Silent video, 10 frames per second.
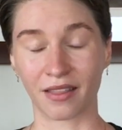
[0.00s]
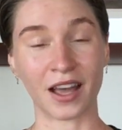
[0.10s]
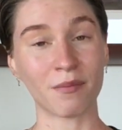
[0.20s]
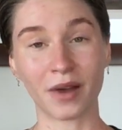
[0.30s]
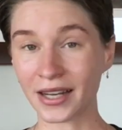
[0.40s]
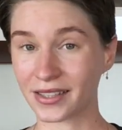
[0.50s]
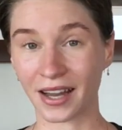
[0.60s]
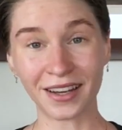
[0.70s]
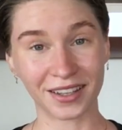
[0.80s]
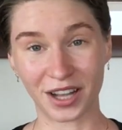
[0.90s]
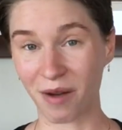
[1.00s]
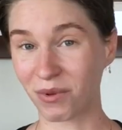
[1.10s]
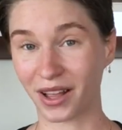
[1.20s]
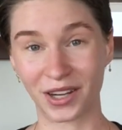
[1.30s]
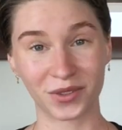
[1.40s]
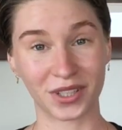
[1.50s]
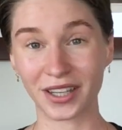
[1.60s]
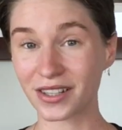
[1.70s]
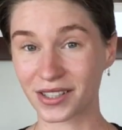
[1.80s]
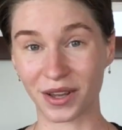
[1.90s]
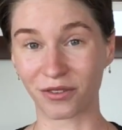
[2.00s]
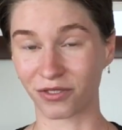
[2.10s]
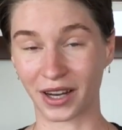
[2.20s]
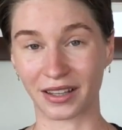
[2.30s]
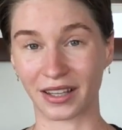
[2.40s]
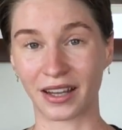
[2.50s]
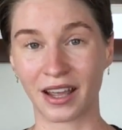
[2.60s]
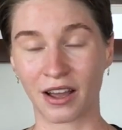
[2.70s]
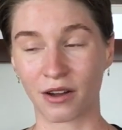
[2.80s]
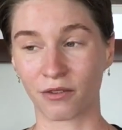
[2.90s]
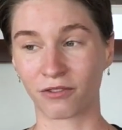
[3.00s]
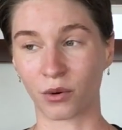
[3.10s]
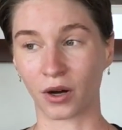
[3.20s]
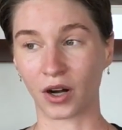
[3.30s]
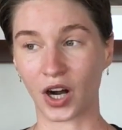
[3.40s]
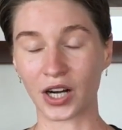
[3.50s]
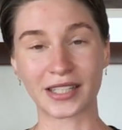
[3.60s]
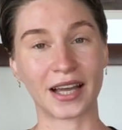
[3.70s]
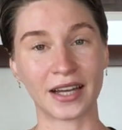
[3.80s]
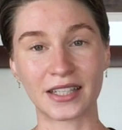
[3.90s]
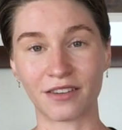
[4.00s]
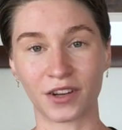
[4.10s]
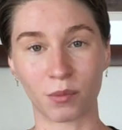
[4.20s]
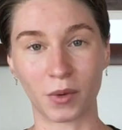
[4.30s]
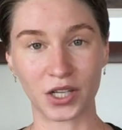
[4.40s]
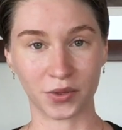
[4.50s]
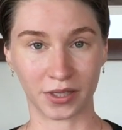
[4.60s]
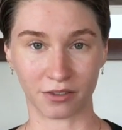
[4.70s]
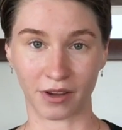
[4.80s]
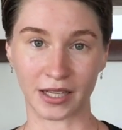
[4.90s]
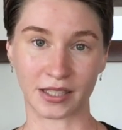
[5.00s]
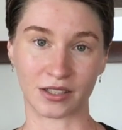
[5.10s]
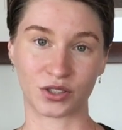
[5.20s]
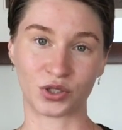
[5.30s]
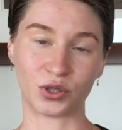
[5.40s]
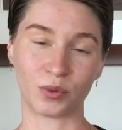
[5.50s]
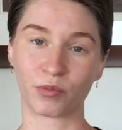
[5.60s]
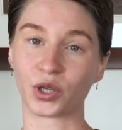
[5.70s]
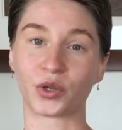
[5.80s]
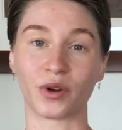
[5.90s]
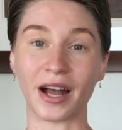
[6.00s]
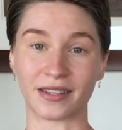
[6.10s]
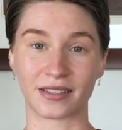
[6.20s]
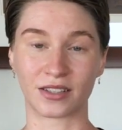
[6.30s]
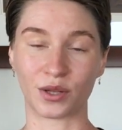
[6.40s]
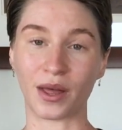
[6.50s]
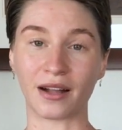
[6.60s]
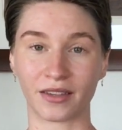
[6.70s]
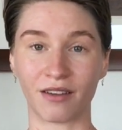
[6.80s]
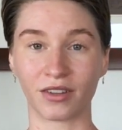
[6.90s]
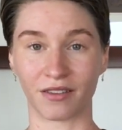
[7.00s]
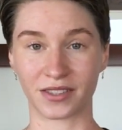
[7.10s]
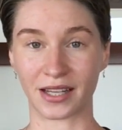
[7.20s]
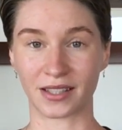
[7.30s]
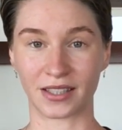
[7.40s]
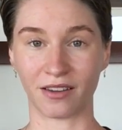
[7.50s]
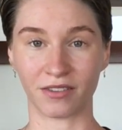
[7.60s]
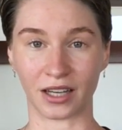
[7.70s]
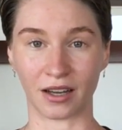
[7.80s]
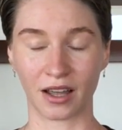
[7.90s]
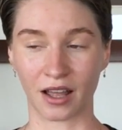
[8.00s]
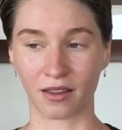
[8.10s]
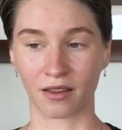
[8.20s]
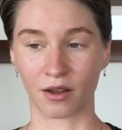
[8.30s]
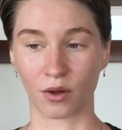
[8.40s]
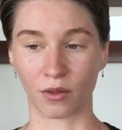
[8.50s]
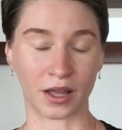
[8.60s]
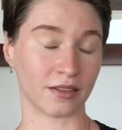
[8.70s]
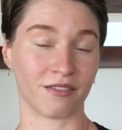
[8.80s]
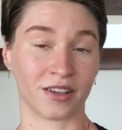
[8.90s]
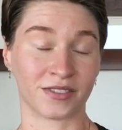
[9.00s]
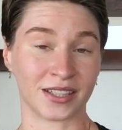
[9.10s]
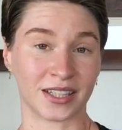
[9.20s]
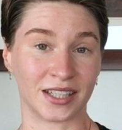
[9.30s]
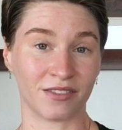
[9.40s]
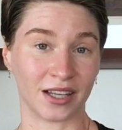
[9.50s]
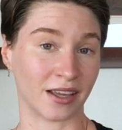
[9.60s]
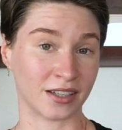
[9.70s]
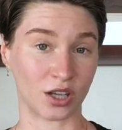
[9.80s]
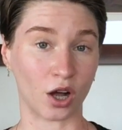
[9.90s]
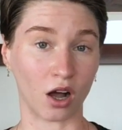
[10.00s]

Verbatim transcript: That might take a couple hundred years, though, frankly, for our scientific measuring devices to progress to that level of sensitivity, that level of sensitivity that is